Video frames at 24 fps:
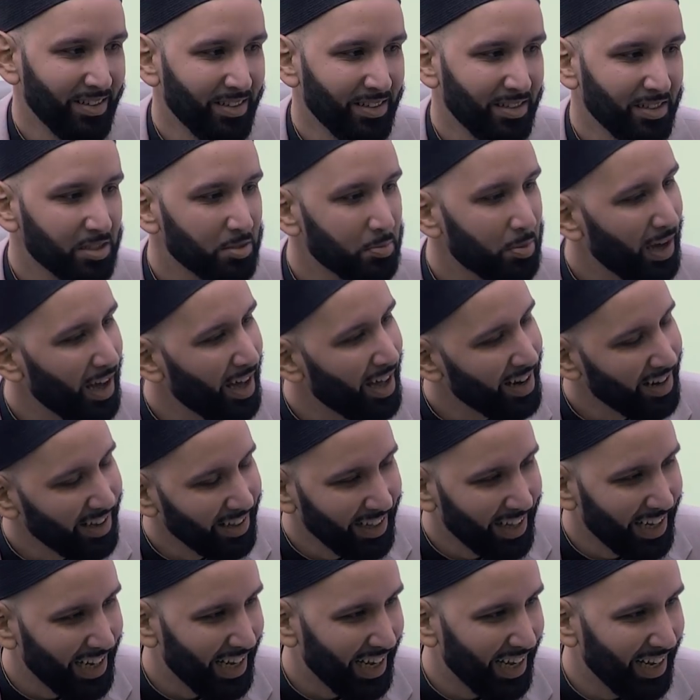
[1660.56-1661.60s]

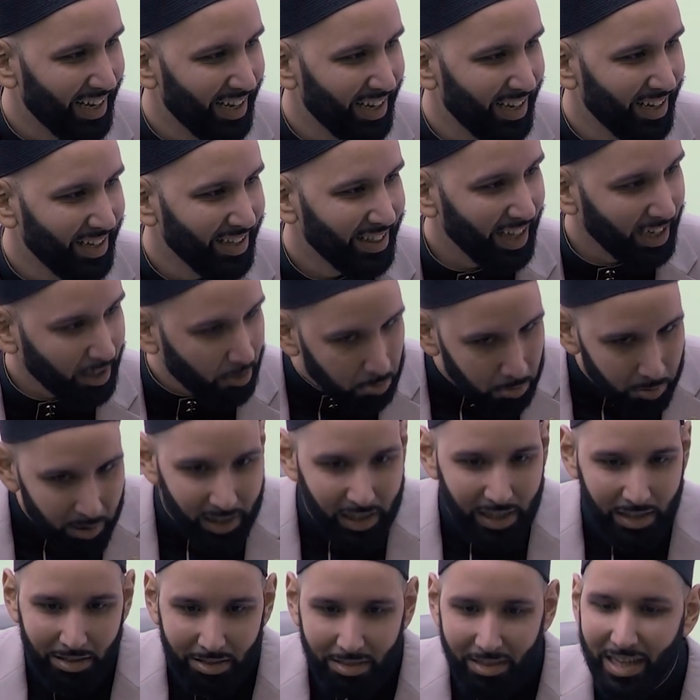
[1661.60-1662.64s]
SubhanAllah. Like,
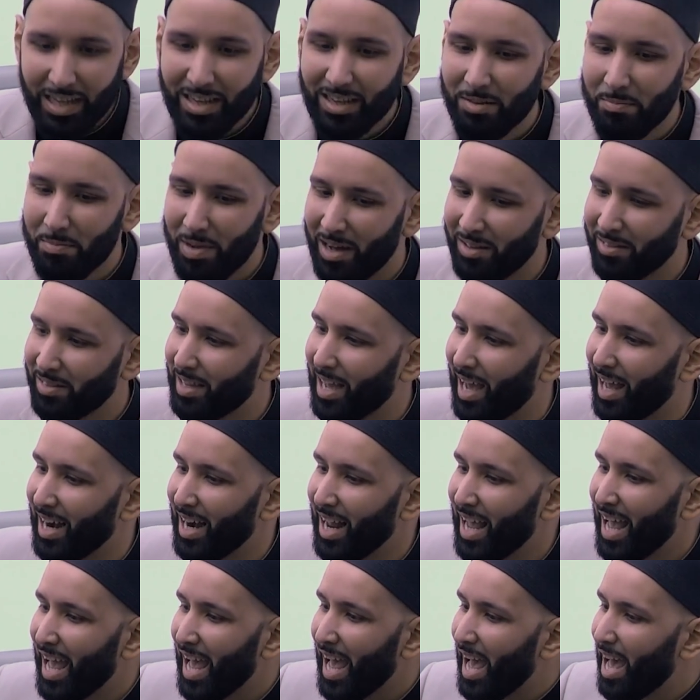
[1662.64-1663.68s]
really think about that.
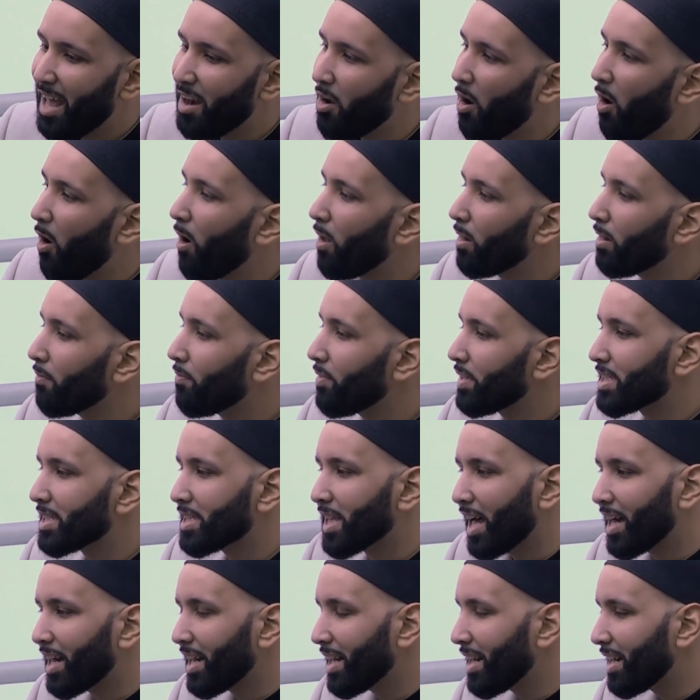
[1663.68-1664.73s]
And all of a
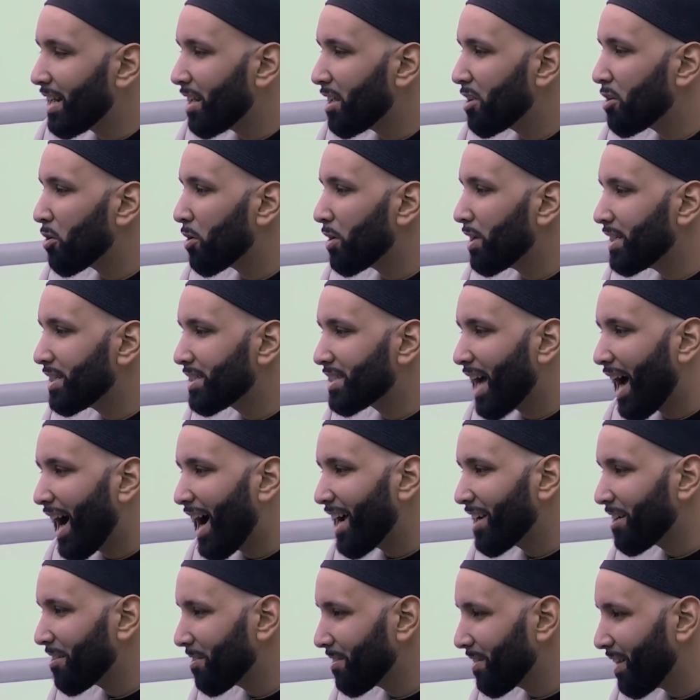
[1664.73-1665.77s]
sudden, your
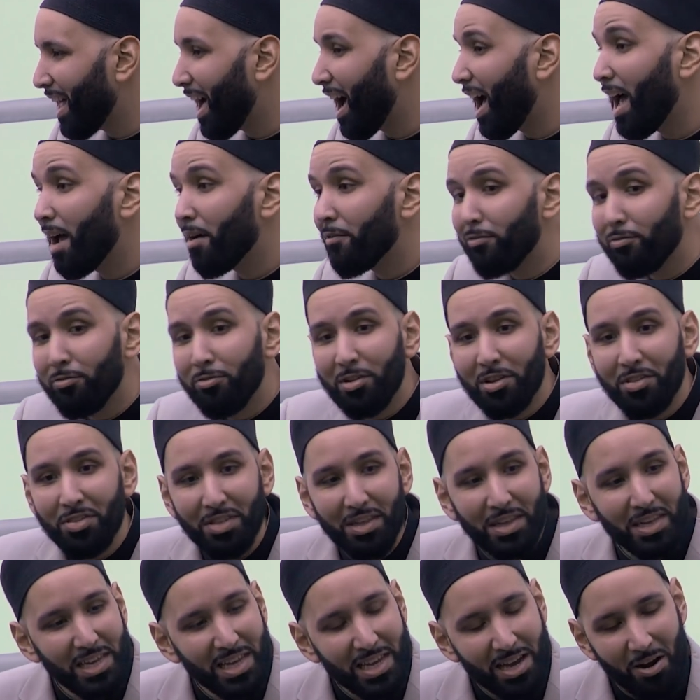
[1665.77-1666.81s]
entire,
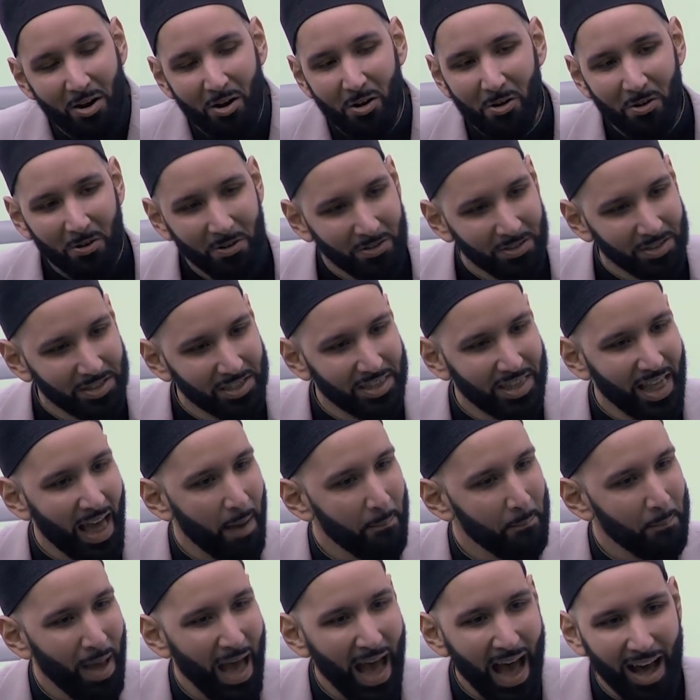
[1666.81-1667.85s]
everything he earned,
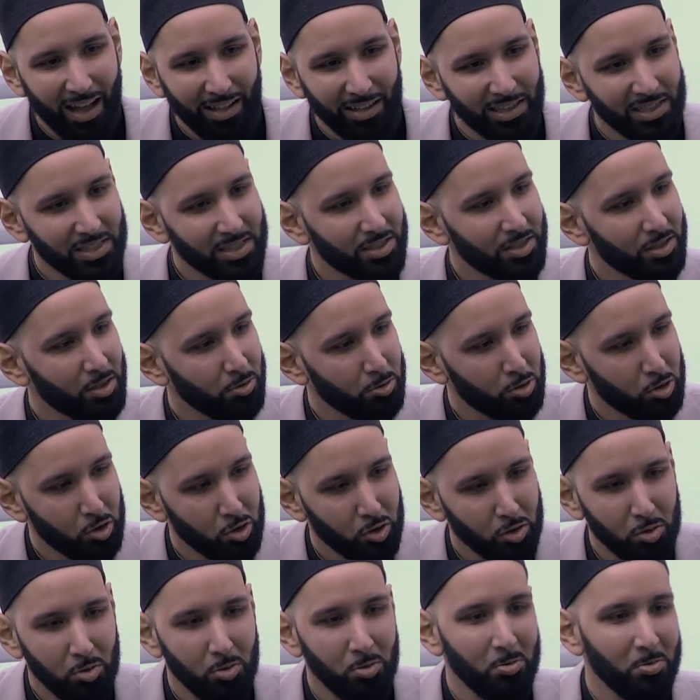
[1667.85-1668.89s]
that palace, those
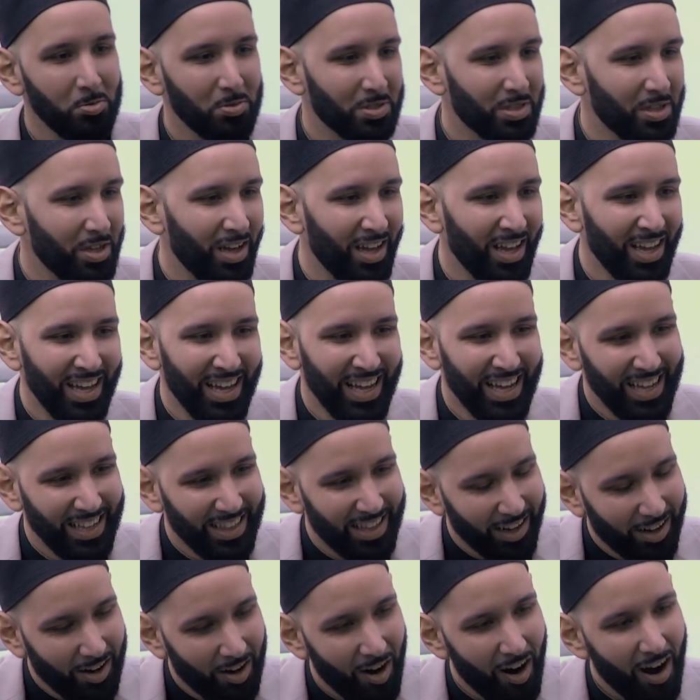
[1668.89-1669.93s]
shoes, the
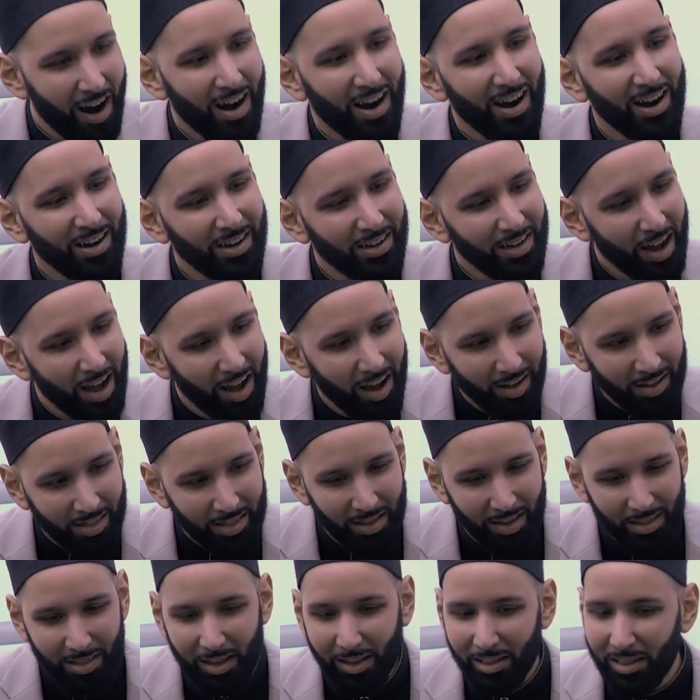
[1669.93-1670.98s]
car,
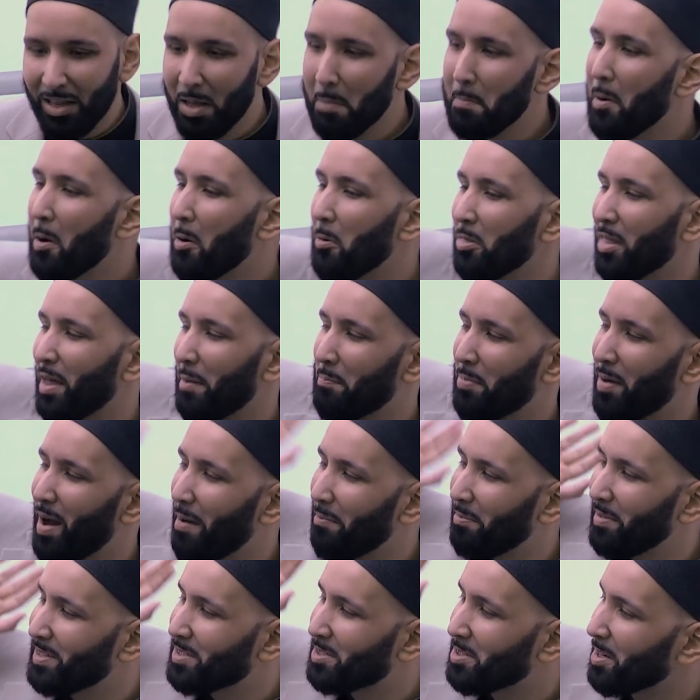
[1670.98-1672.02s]
the limo that
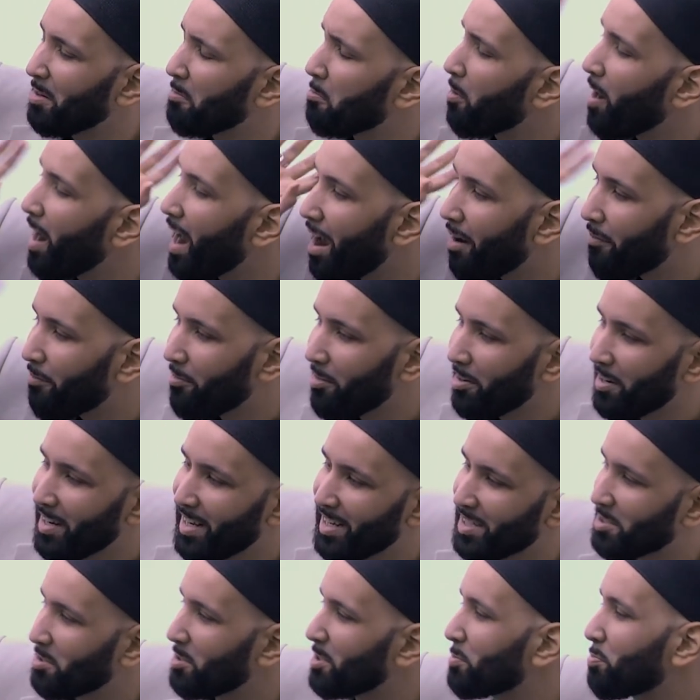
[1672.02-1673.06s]
probably took, wherever it
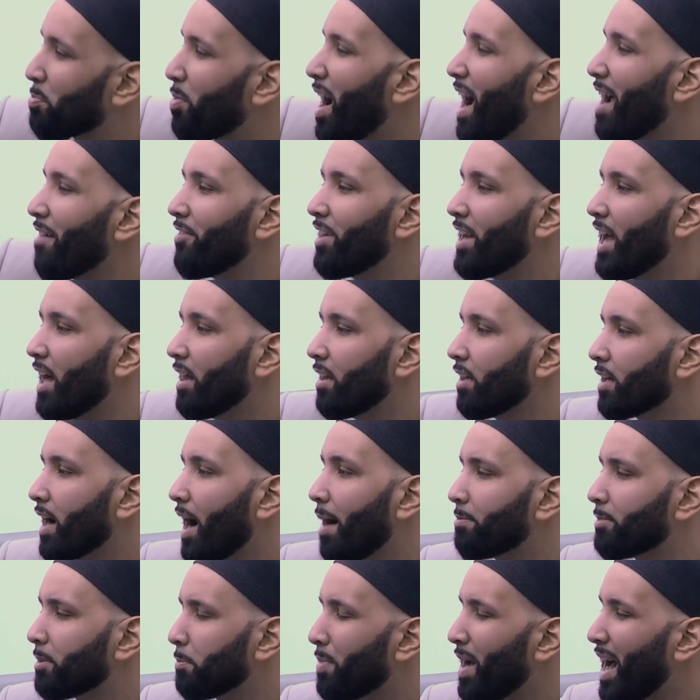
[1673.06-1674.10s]
is, or his private
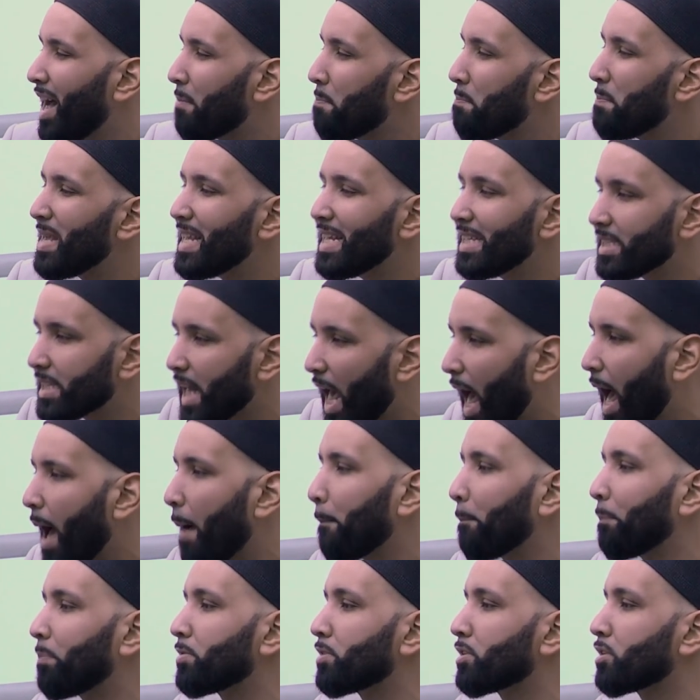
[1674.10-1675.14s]
helicopter pad, means
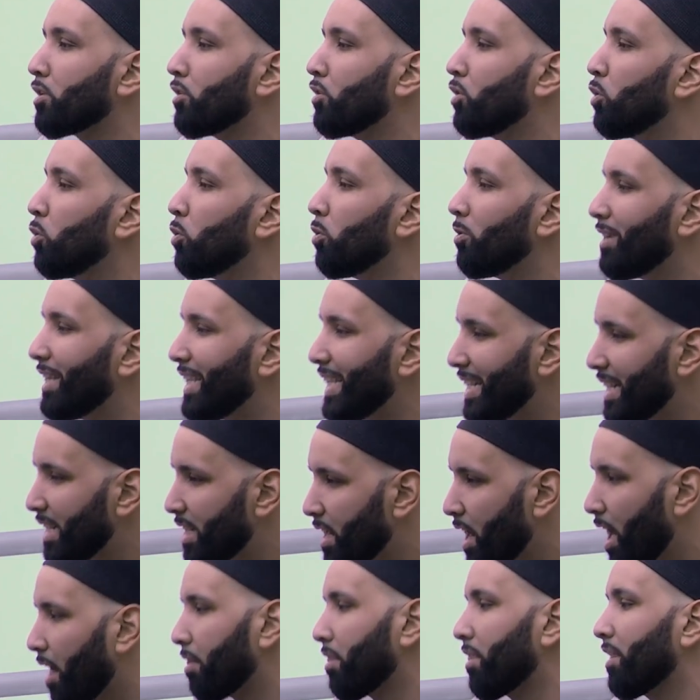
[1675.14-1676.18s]
absolutely
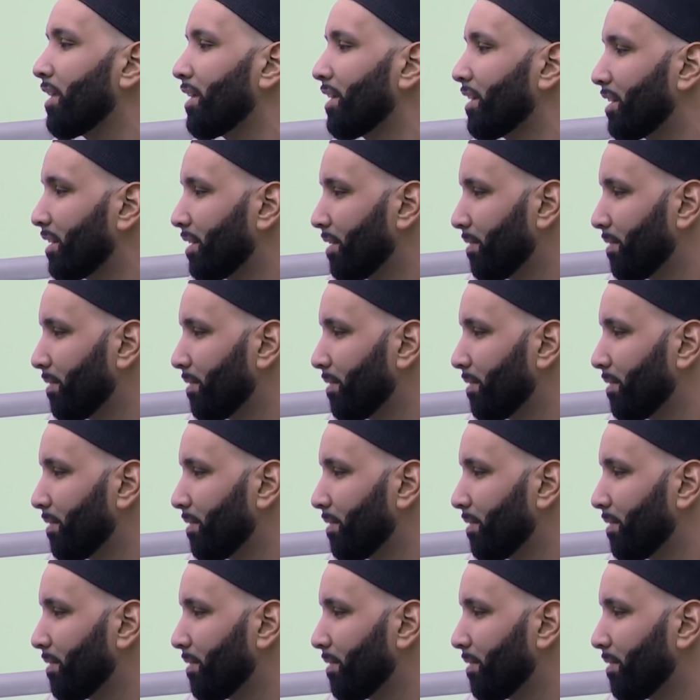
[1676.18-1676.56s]
nothing